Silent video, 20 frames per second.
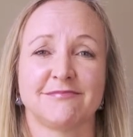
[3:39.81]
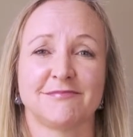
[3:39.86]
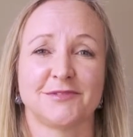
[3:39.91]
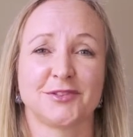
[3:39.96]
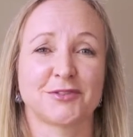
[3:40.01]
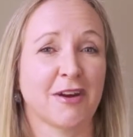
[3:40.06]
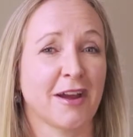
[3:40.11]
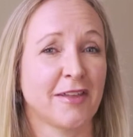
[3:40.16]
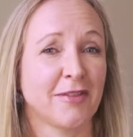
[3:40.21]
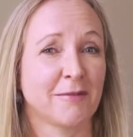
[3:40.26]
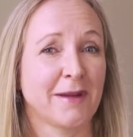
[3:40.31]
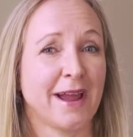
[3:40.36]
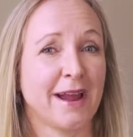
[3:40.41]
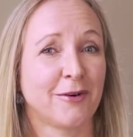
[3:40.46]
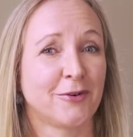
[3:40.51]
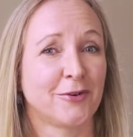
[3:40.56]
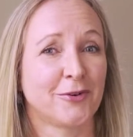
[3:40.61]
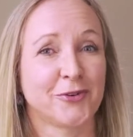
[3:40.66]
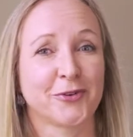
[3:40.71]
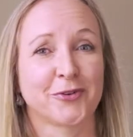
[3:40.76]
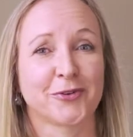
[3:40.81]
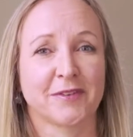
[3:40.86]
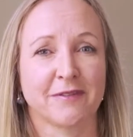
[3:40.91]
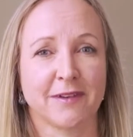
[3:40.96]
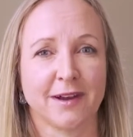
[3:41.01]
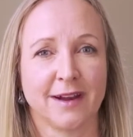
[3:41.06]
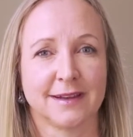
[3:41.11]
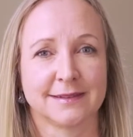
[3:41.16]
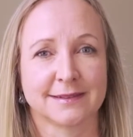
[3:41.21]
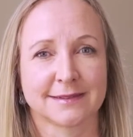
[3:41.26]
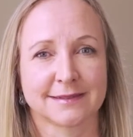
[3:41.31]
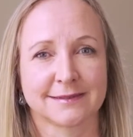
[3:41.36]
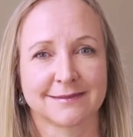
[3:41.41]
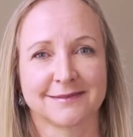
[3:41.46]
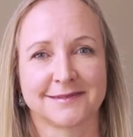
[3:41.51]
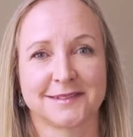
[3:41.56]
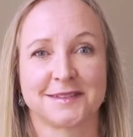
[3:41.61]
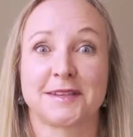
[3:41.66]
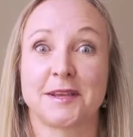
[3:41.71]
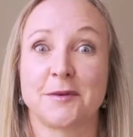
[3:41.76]
Try them out on your device,
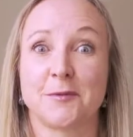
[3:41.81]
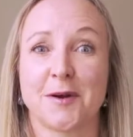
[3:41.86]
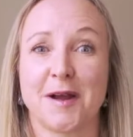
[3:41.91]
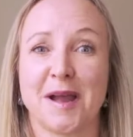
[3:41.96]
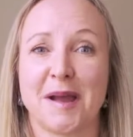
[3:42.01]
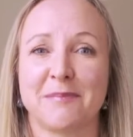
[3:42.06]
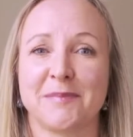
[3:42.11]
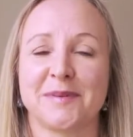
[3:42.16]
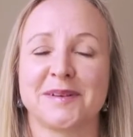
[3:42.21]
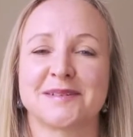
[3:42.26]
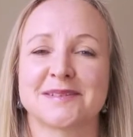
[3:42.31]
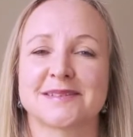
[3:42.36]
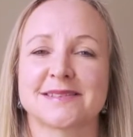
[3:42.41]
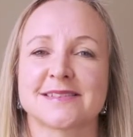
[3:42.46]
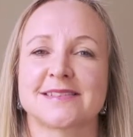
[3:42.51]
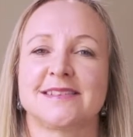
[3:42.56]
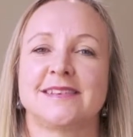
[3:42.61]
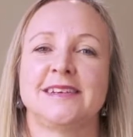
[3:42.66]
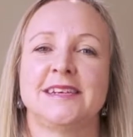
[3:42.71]
see what happens.